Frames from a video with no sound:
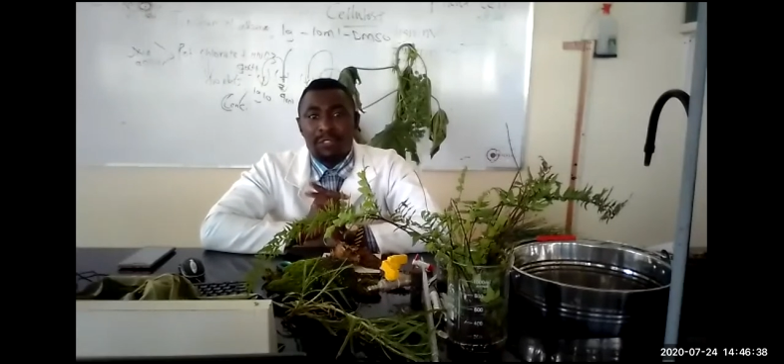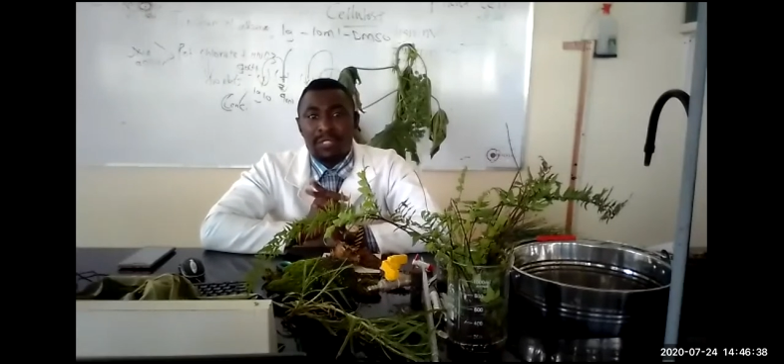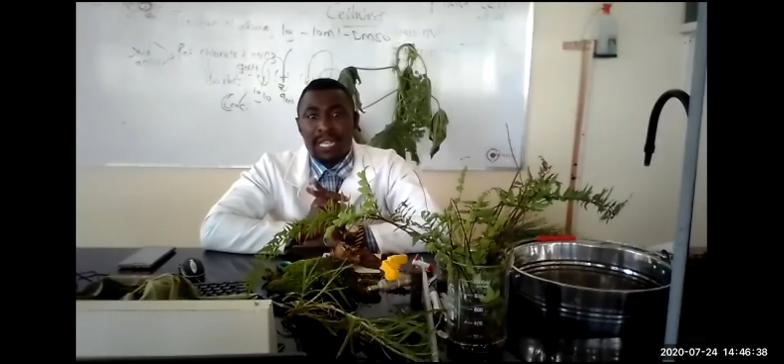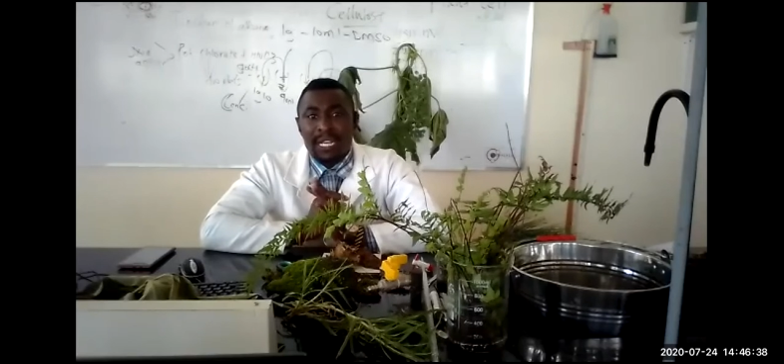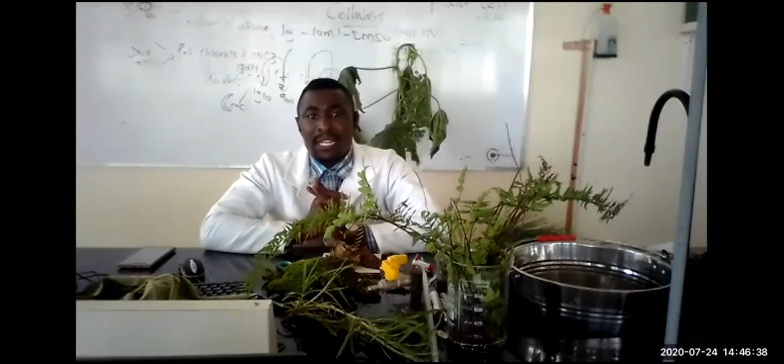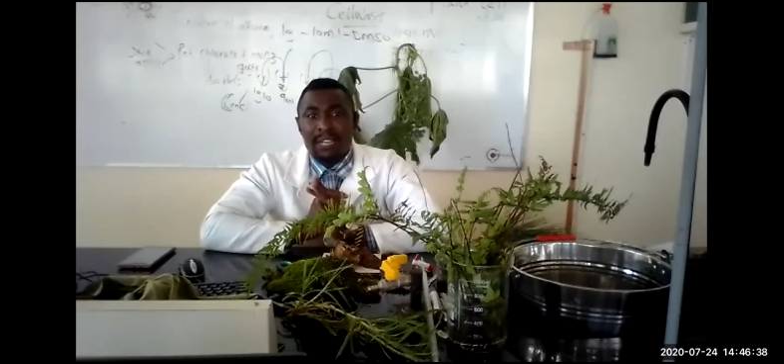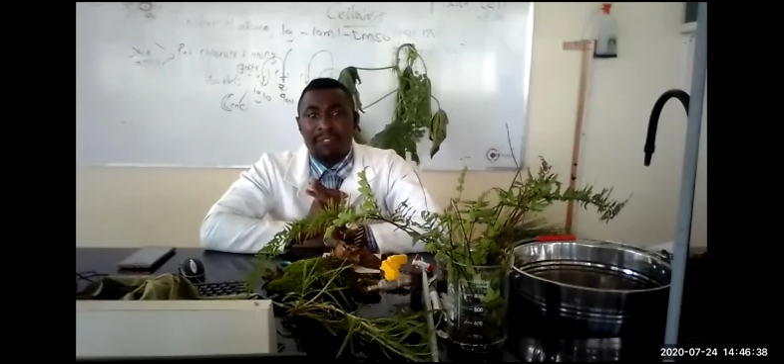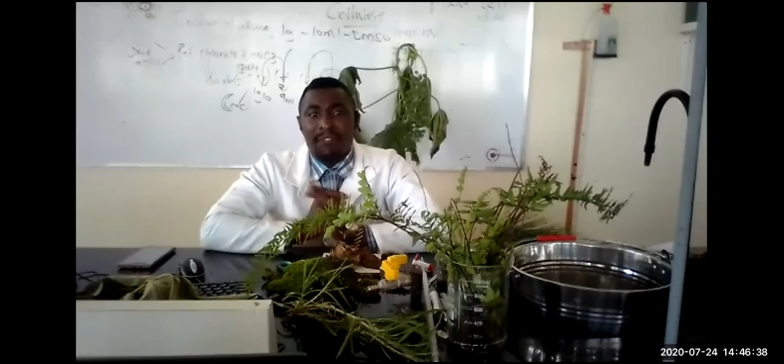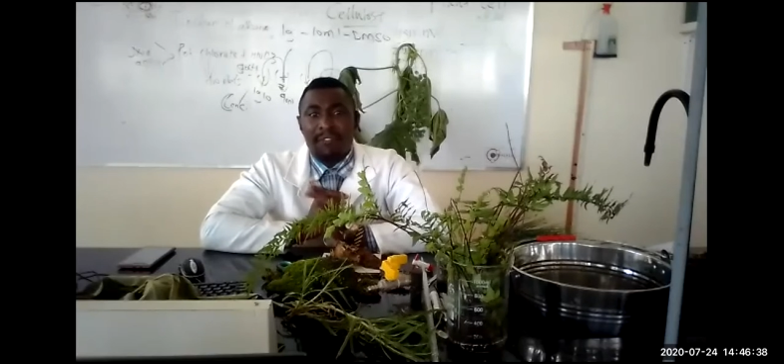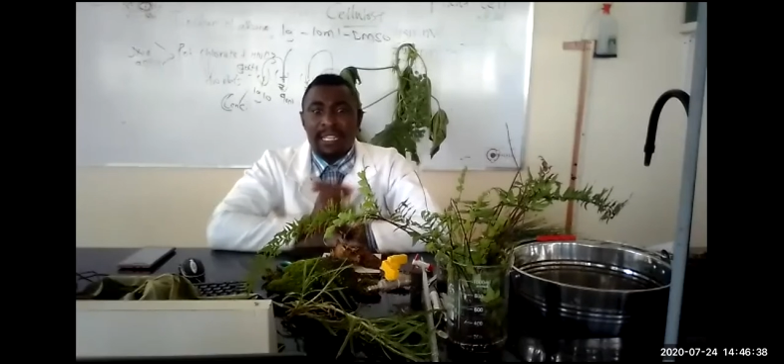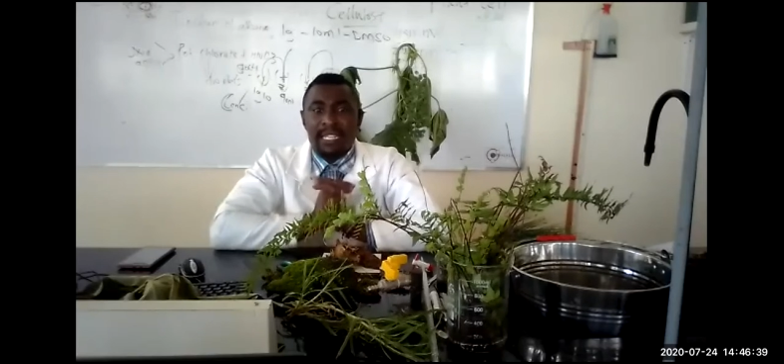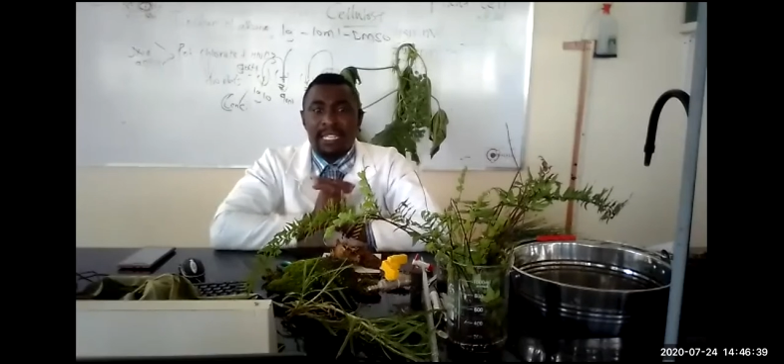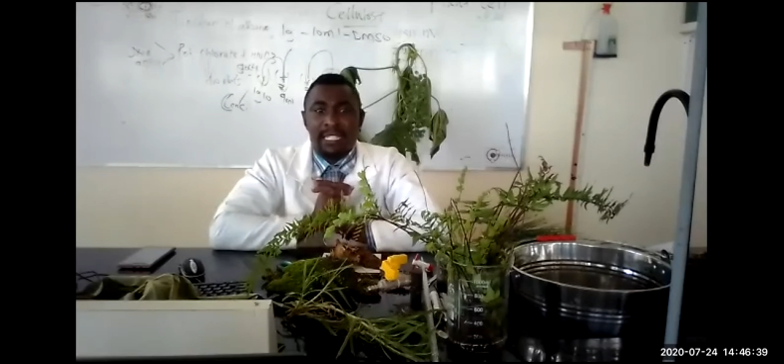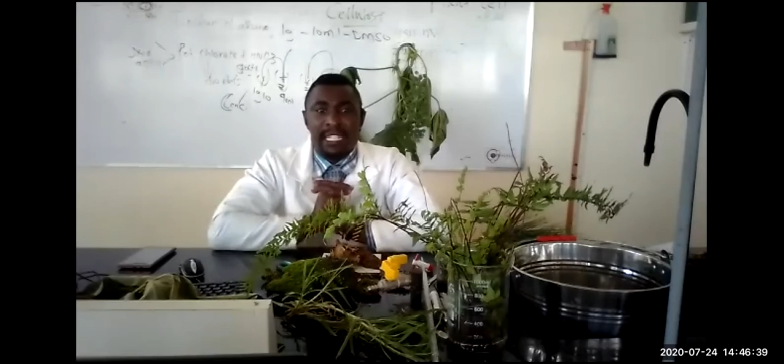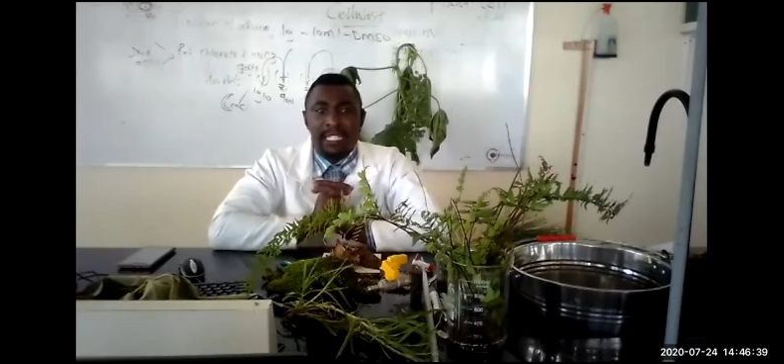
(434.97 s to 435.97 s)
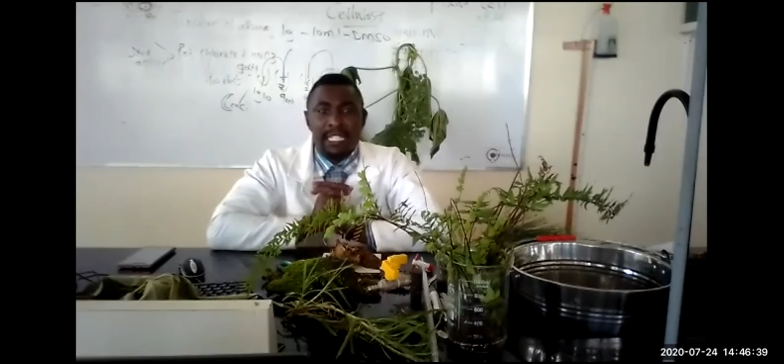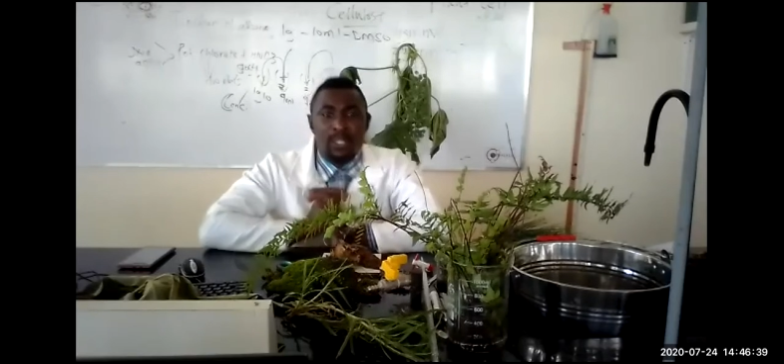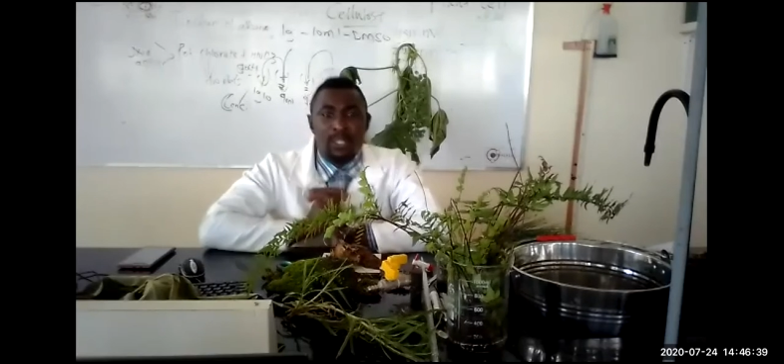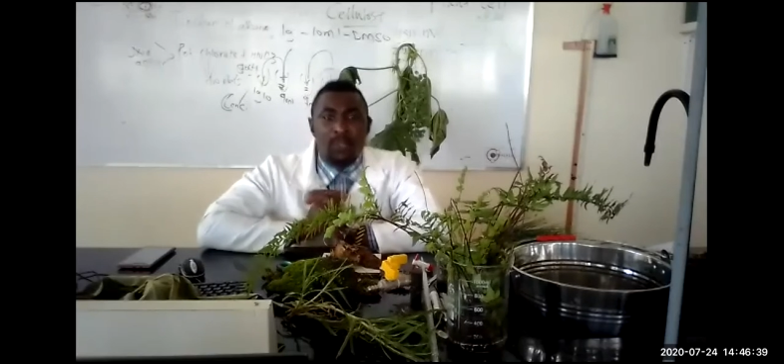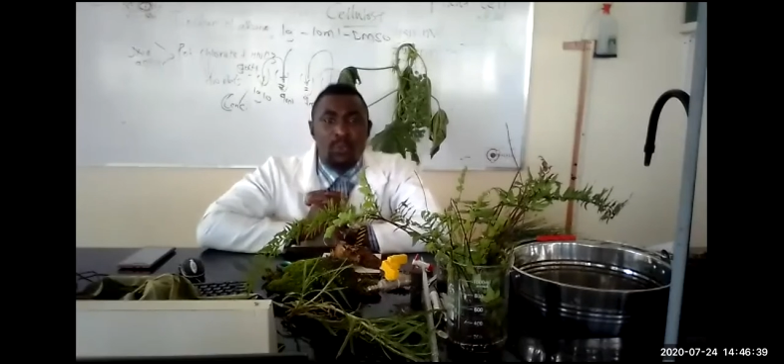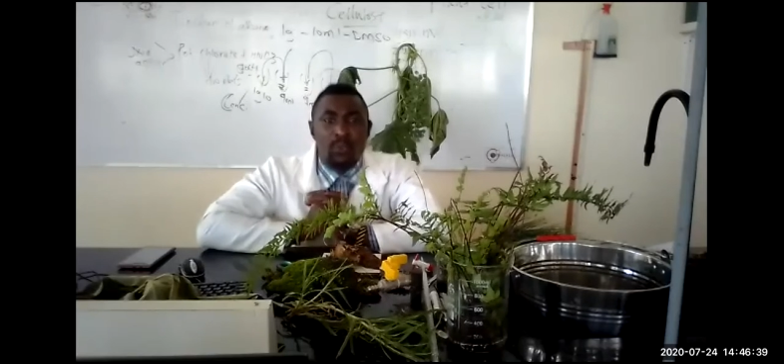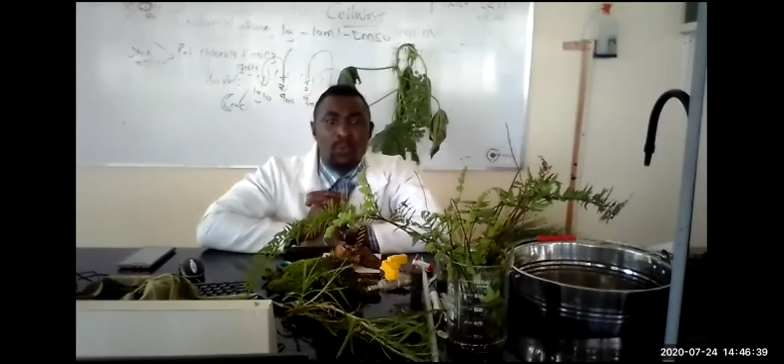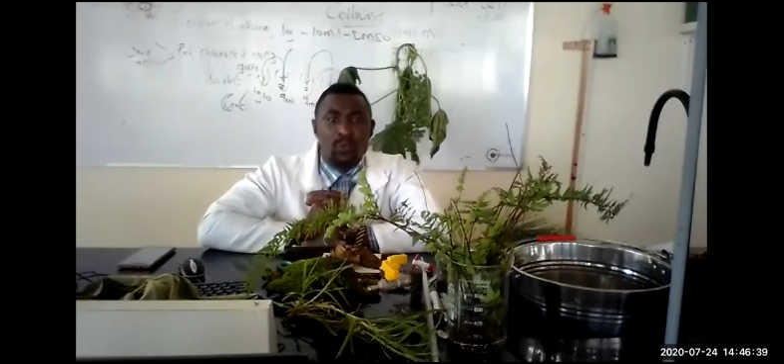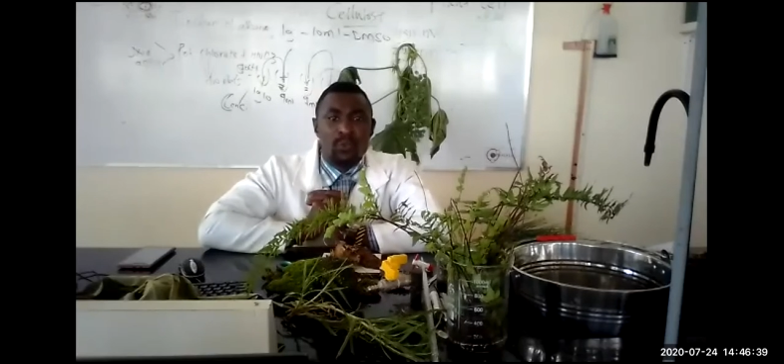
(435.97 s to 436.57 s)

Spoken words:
are divided into